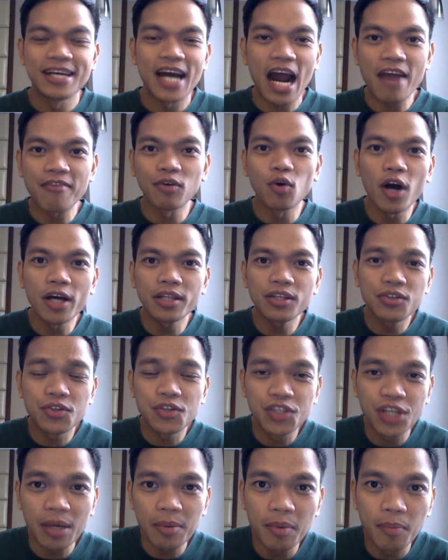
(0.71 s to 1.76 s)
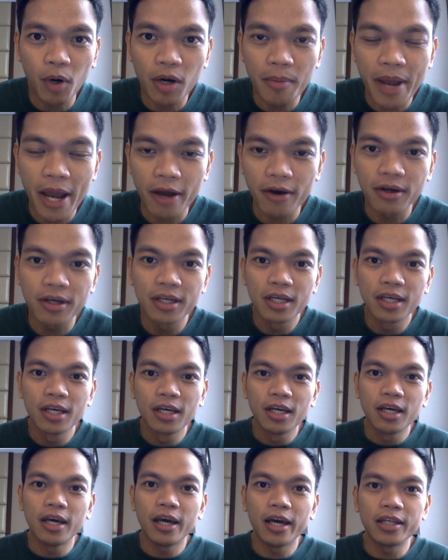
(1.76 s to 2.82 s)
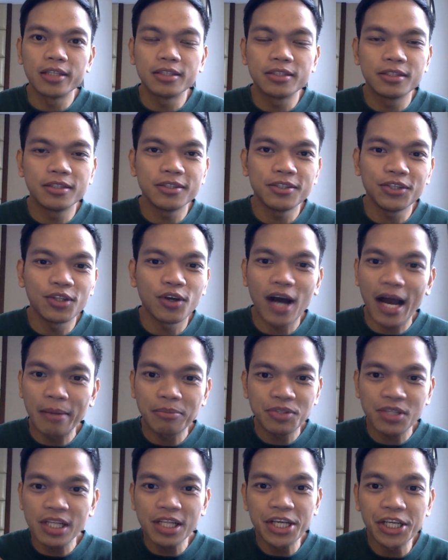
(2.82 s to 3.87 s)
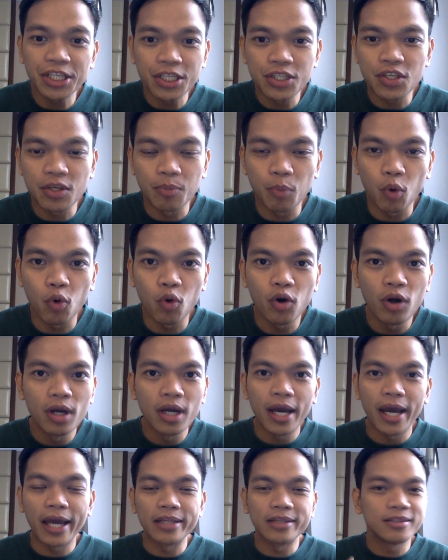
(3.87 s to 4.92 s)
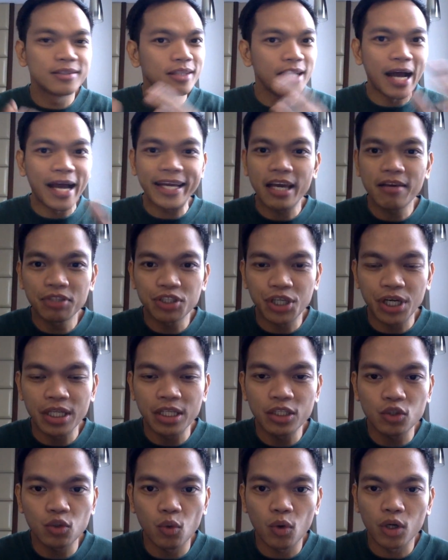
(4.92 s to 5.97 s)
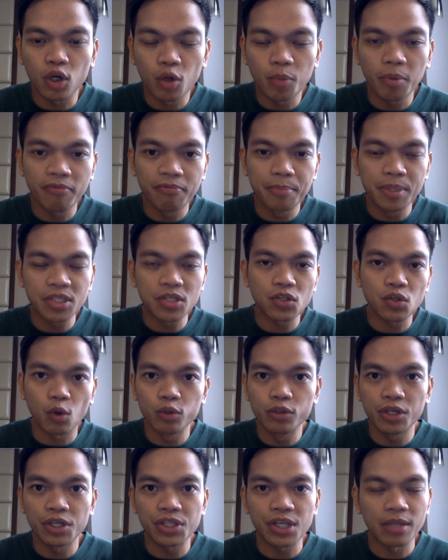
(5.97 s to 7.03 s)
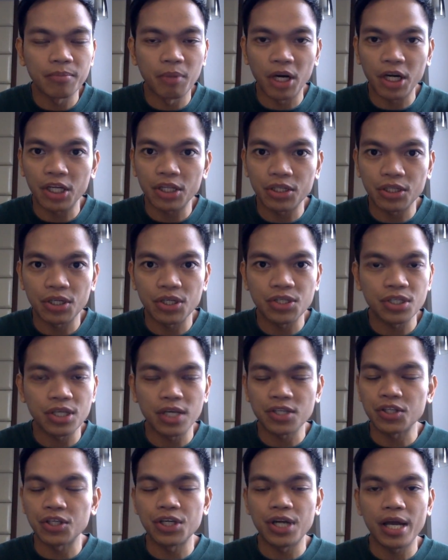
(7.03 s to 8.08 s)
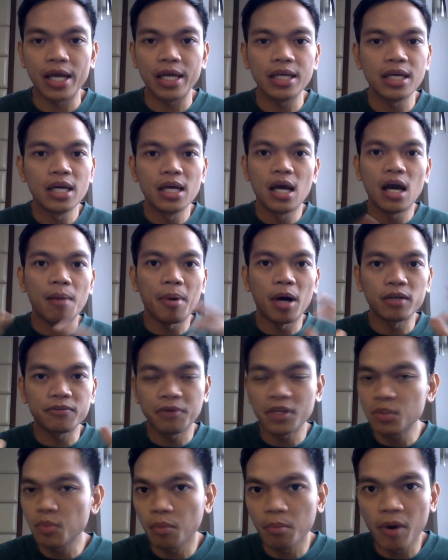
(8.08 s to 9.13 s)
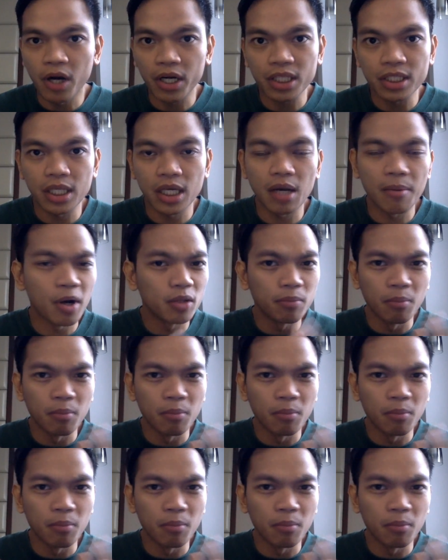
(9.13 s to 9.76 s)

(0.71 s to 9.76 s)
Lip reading: Hi everyone, this is JB Borromeo, and I'm still here in Cebu, and I gave a training to a group of business owners and marketers yesterday about Facebook marketing,